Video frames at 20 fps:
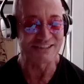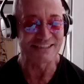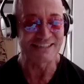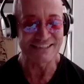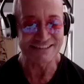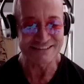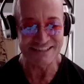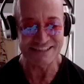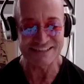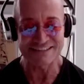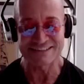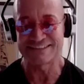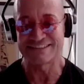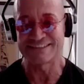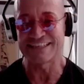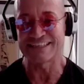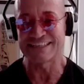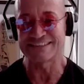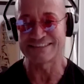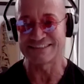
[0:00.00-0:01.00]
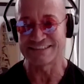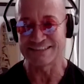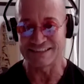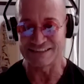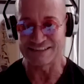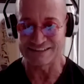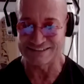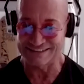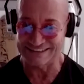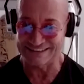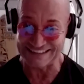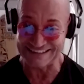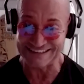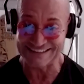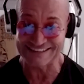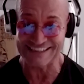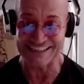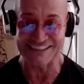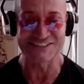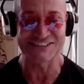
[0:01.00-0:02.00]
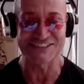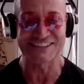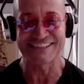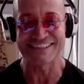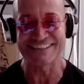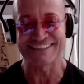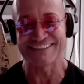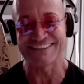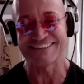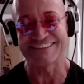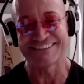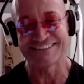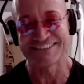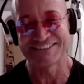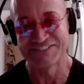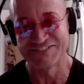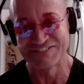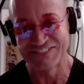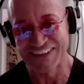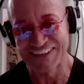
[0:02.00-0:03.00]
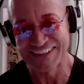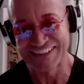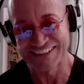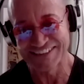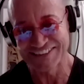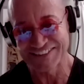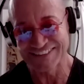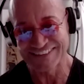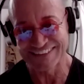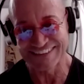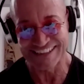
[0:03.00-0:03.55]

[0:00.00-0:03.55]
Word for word: ESS 60, $6,000 a molecule.